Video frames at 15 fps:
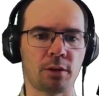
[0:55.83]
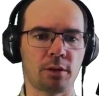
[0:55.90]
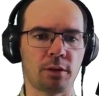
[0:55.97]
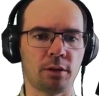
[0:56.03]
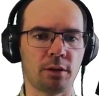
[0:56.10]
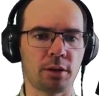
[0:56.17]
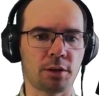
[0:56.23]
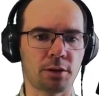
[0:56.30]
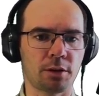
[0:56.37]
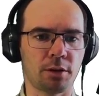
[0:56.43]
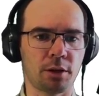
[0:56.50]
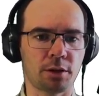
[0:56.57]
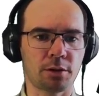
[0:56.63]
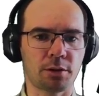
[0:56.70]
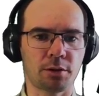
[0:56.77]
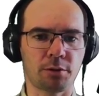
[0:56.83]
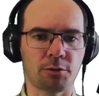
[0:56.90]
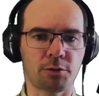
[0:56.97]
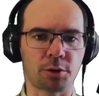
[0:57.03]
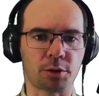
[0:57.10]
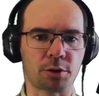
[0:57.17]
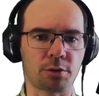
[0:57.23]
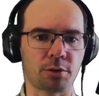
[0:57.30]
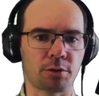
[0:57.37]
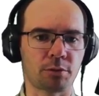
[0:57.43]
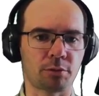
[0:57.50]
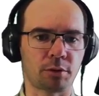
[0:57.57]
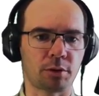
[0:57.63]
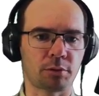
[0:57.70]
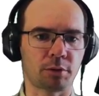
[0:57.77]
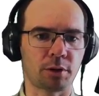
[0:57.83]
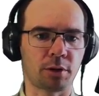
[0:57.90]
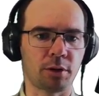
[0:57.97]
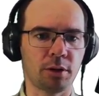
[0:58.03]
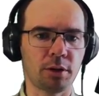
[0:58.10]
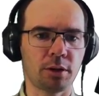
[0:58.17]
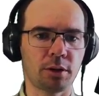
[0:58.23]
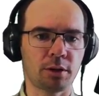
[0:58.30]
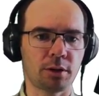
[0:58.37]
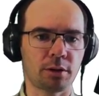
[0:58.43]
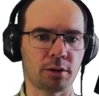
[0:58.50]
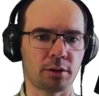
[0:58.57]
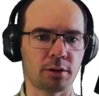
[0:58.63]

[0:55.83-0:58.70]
let's first run this.